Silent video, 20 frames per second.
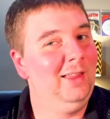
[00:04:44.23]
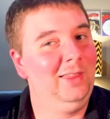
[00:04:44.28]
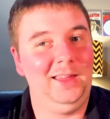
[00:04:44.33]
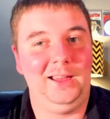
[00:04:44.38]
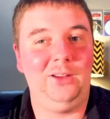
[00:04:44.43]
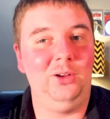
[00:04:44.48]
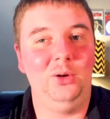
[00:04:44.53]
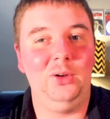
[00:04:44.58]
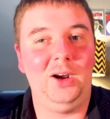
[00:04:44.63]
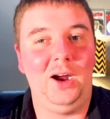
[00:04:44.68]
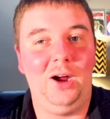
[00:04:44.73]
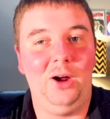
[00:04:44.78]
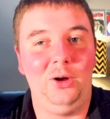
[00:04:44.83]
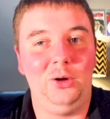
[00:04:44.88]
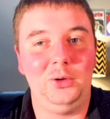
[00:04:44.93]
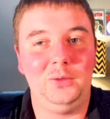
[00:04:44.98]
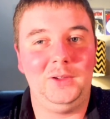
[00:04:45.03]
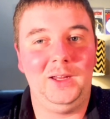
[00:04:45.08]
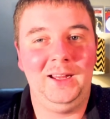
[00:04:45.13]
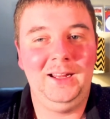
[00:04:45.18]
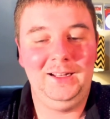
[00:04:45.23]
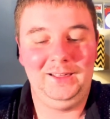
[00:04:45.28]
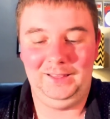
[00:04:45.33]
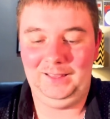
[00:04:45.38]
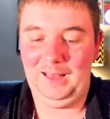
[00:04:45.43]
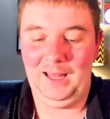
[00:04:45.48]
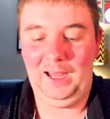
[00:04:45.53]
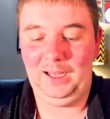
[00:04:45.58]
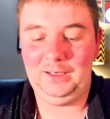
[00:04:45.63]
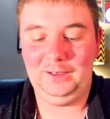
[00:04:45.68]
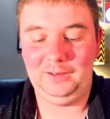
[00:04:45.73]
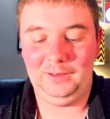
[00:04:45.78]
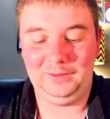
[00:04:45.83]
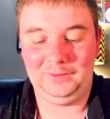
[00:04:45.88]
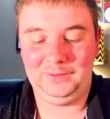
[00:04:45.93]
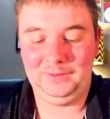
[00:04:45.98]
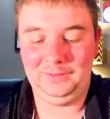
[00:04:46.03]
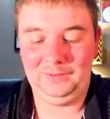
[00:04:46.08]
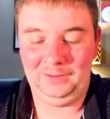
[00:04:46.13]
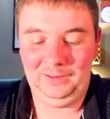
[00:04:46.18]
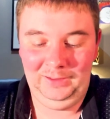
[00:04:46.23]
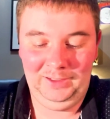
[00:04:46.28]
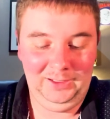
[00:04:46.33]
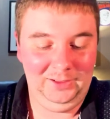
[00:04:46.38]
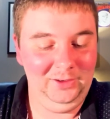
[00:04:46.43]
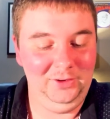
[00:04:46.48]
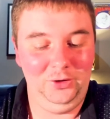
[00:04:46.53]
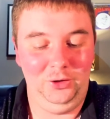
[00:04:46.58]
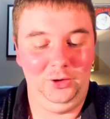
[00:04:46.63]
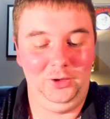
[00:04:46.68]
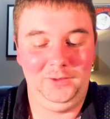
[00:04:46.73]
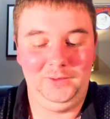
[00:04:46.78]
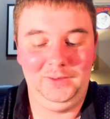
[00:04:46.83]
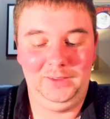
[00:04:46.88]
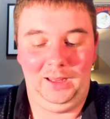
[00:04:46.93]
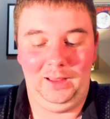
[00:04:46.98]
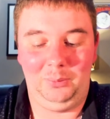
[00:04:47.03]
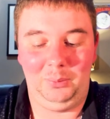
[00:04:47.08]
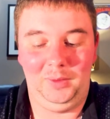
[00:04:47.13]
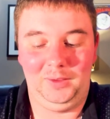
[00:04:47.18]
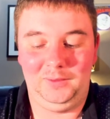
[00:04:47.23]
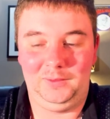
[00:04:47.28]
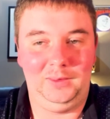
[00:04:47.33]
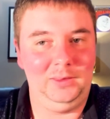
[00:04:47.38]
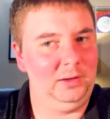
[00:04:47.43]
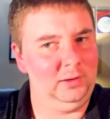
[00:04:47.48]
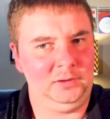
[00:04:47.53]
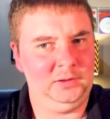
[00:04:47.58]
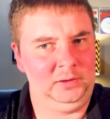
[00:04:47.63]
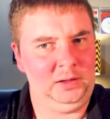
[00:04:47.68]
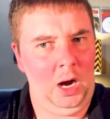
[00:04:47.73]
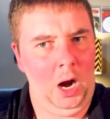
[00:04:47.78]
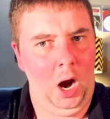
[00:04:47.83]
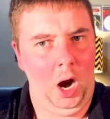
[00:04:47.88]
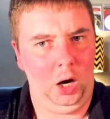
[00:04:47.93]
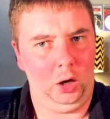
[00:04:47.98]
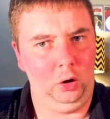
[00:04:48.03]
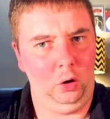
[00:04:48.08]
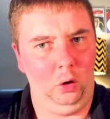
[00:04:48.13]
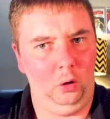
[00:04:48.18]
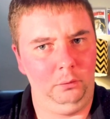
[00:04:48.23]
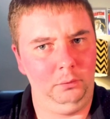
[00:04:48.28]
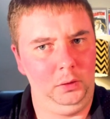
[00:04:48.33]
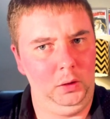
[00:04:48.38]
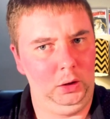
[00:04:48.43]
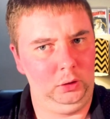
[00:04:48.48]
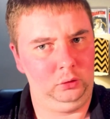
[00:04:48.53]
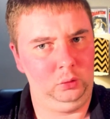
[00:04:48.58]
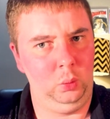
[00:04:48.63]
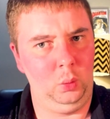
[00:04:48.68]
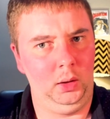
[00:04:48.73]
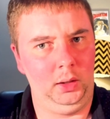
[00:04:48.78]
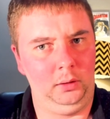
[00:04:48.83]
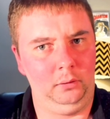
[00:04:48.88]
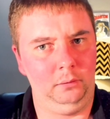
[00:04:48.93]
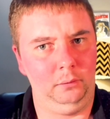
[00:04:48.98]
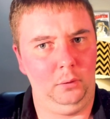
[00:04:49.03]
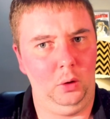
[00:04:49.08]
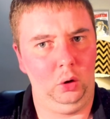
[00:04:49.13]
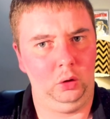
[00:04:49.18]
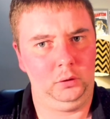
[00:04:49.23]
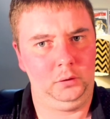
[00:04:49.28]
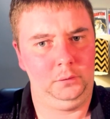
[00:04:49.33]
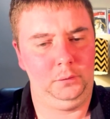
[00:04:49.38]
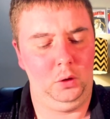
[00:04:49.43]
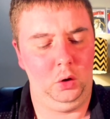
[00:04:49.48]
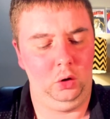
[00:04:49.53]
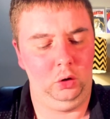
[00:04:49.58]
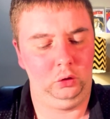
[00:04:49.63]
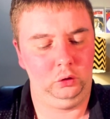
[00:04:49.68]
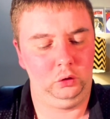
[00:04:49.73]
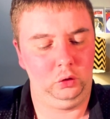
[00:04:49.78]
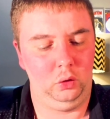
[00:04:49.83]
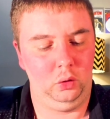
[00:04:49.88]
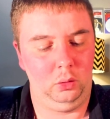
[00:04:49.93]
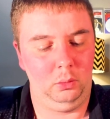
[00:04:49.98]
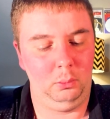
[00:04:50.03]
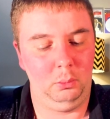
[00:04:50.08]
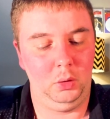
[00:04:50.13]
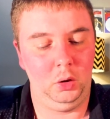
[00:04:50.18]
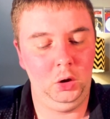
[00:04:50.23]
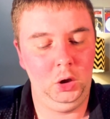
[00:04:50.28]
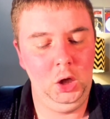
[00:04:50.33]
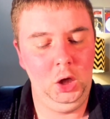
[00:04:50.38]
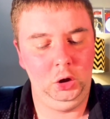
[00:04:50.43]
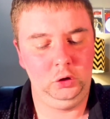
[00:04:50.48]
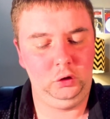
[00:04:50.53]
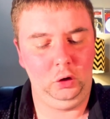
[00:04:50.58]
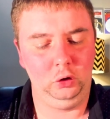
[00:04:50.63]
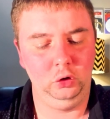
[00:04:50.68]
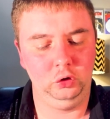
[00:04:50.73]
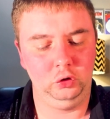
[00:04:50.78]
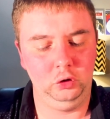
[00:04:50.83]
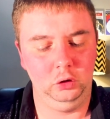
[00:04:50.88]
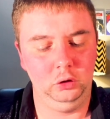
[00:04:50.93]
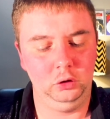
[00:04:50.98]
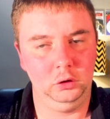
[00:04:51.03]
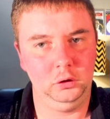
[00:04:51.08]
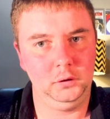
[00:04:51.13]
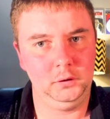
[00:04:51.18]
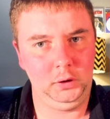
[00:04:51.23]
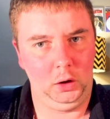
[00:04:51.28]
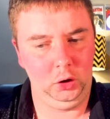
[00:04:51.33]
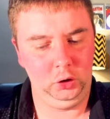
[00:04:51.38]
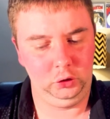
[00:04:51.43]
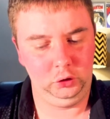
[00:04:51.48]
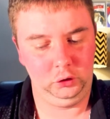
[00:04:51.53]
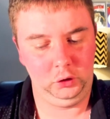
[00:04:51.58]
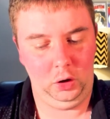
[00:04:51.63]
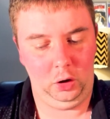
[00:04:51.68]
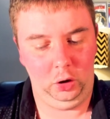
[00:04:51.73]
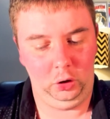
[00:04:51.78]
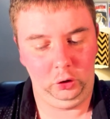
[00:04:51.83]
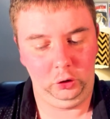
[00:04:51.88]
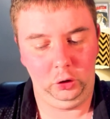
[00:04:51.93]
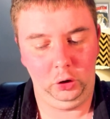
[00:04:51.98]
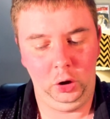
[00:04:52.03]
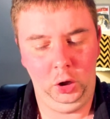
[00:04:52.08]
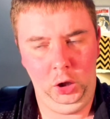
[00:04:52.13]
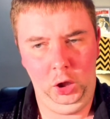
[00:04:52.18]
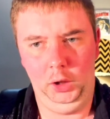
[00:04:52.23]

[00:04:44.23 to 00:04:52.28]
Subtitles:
good old latest news segments, the saga of the 21st Phantom. Dungeons Undone.